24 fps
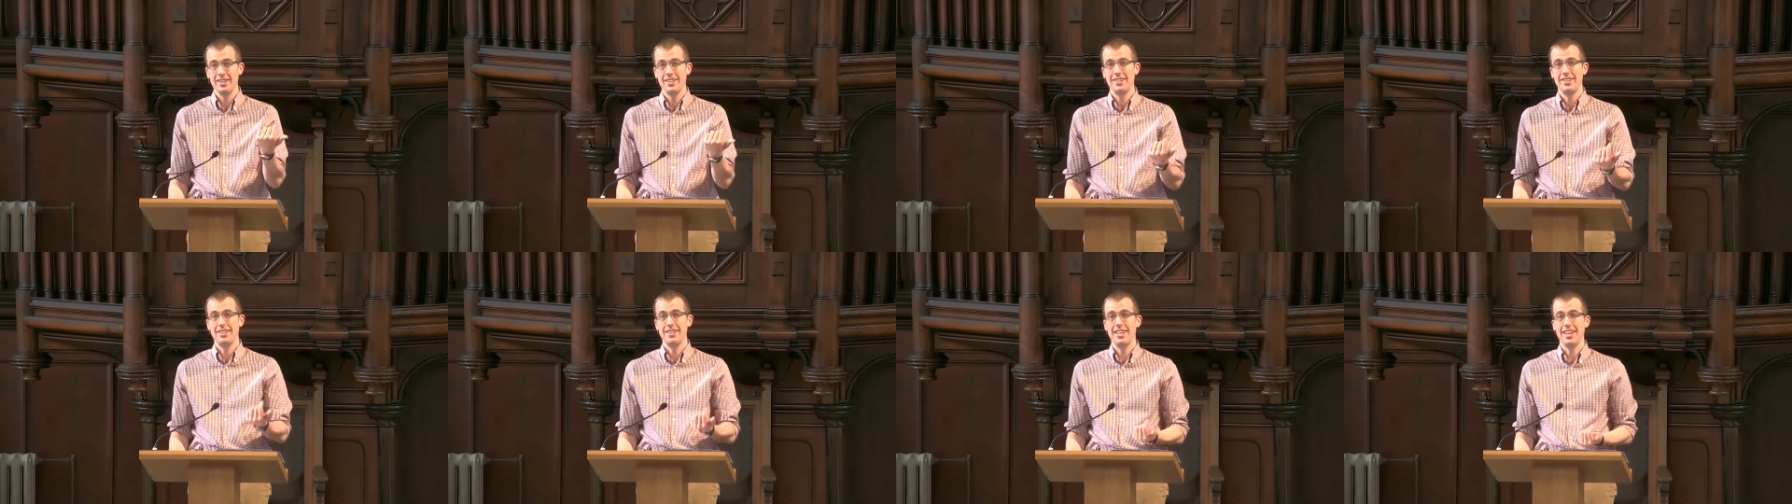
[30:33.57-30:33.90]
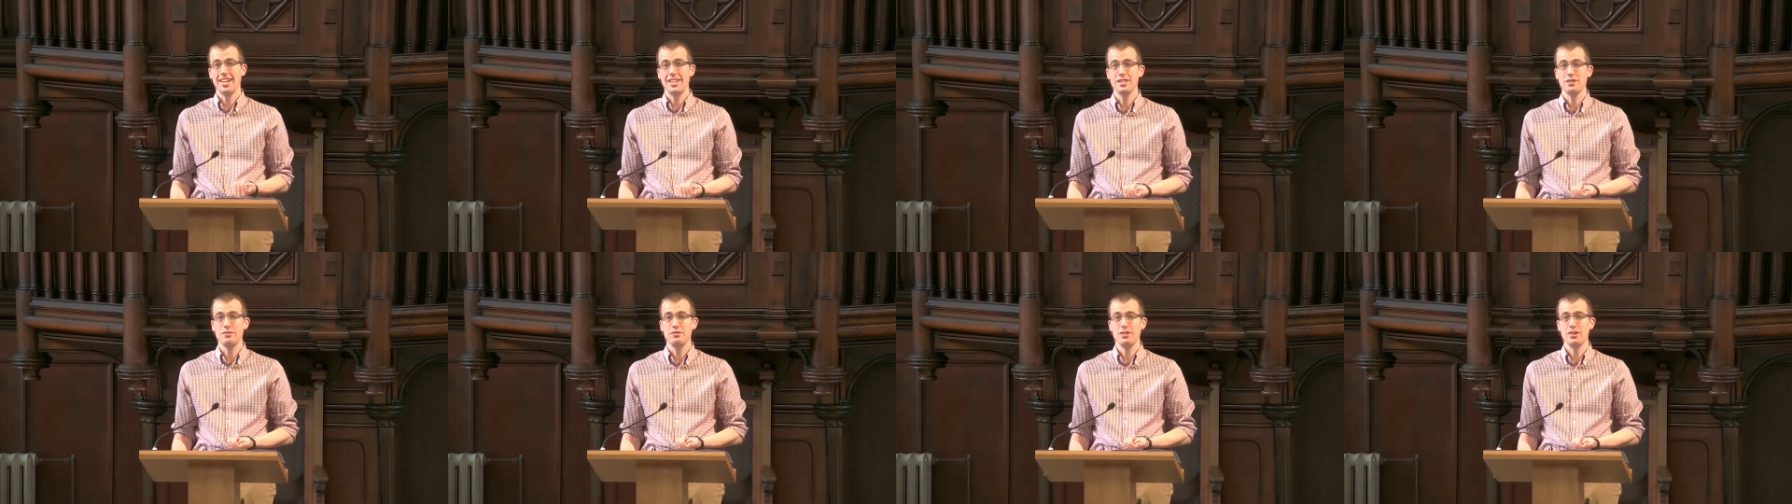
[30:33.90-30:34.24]
The
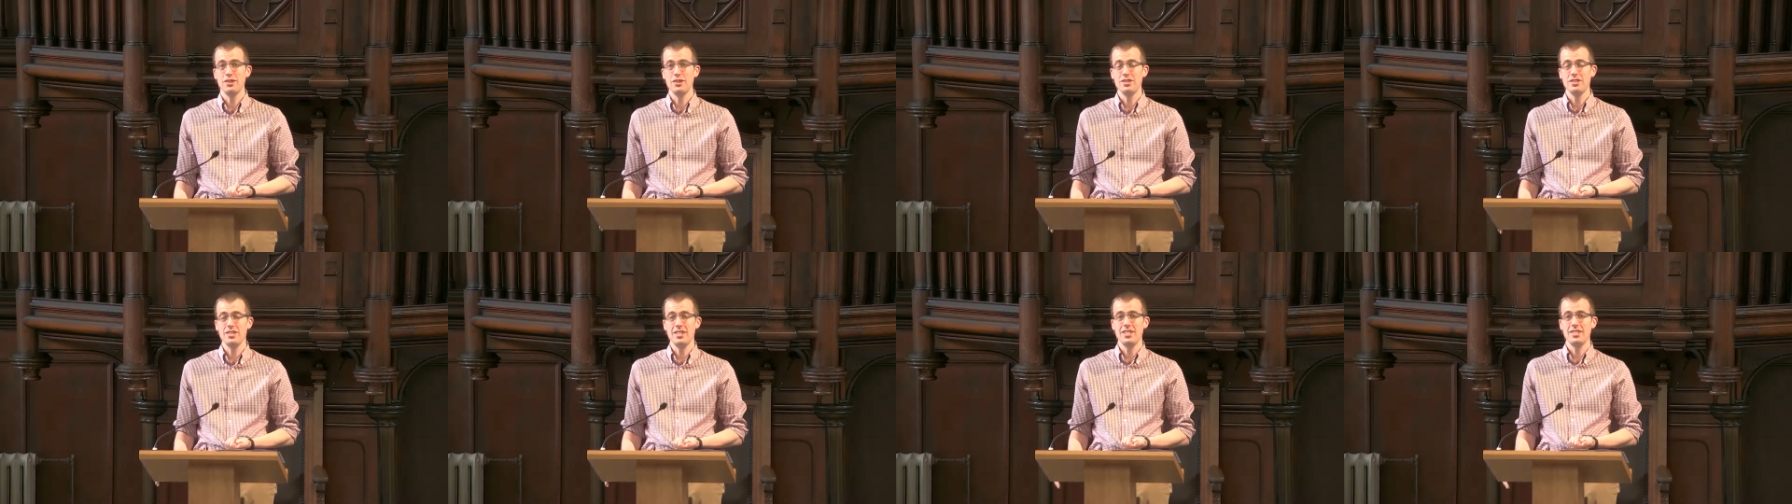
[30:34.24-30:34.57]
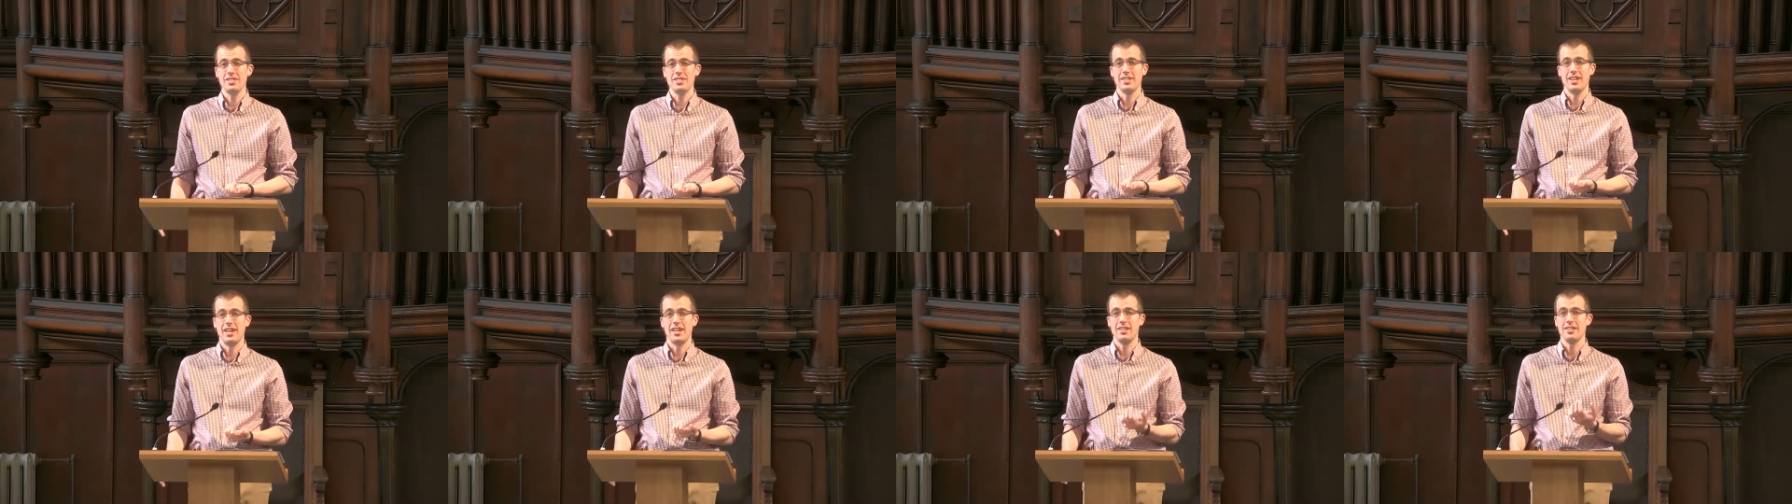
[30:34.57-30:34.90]
next verse says
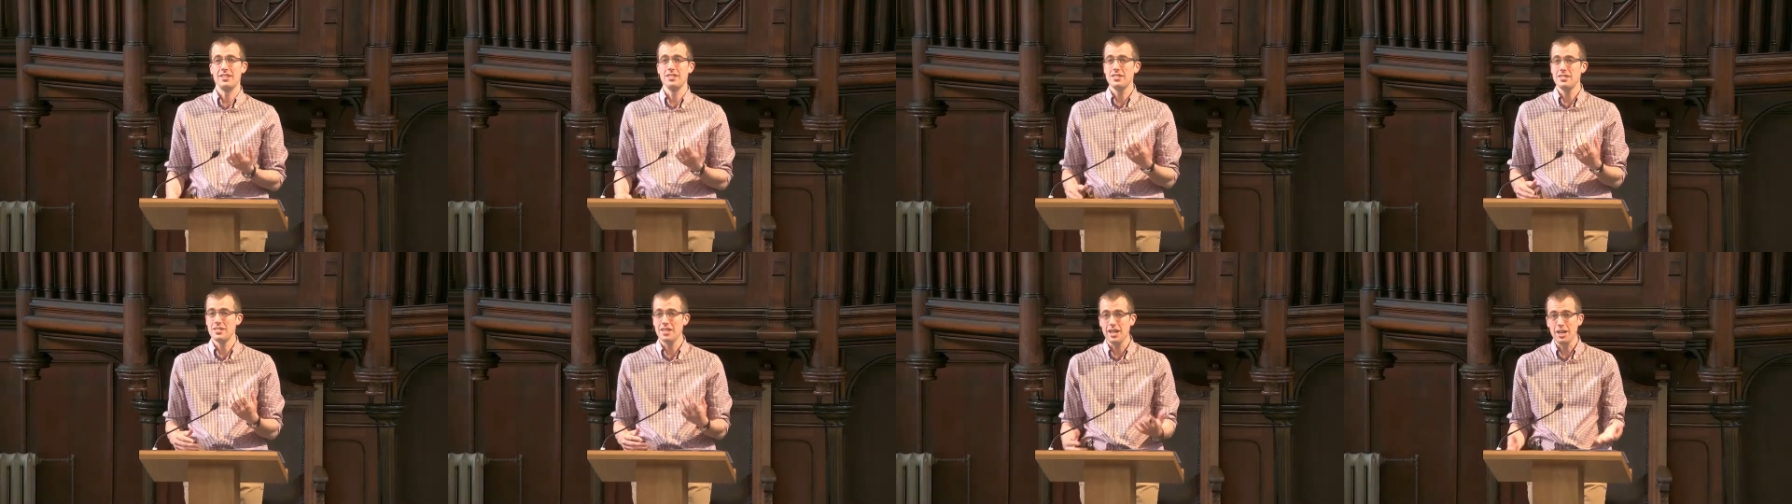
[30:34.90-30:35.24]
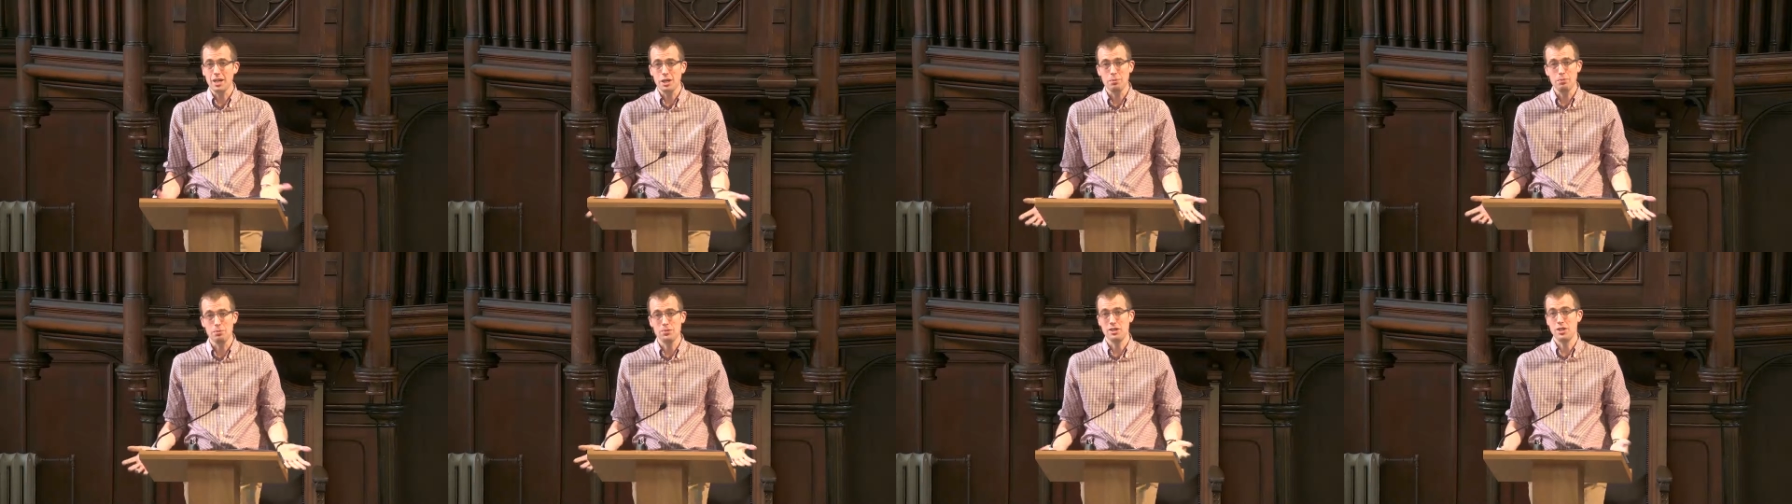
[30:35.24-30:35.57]
that. Sell
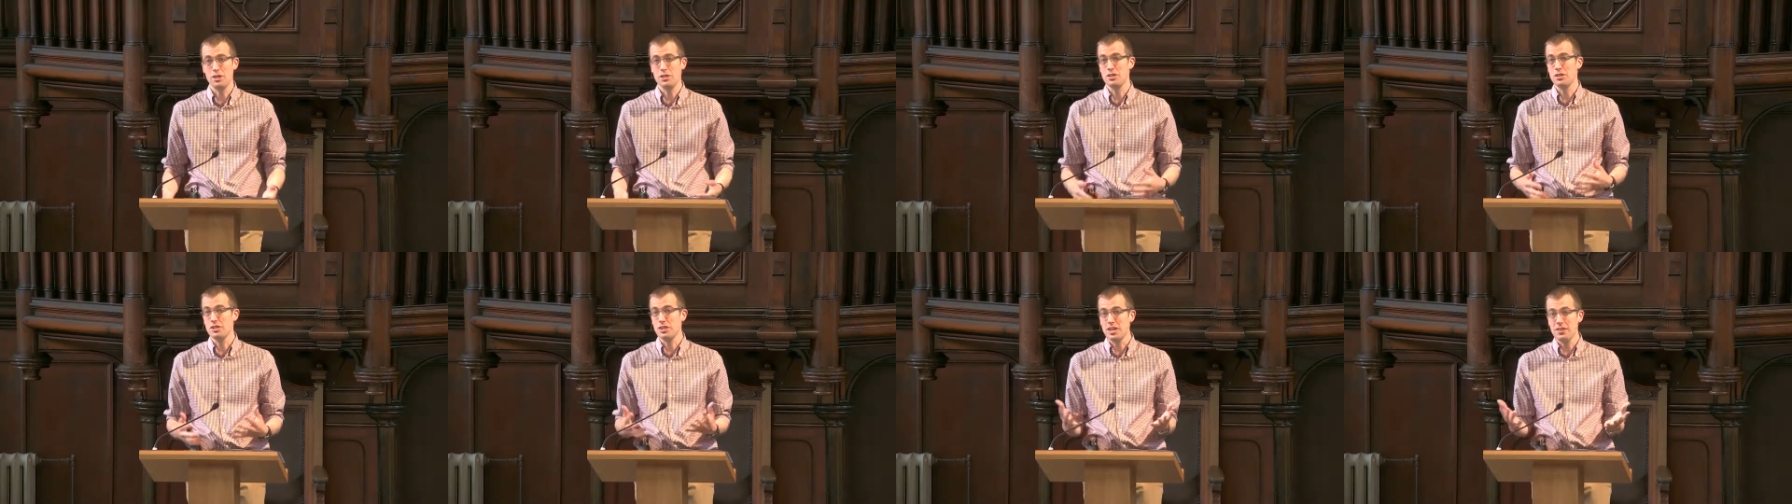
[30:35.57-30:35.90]
your possessions,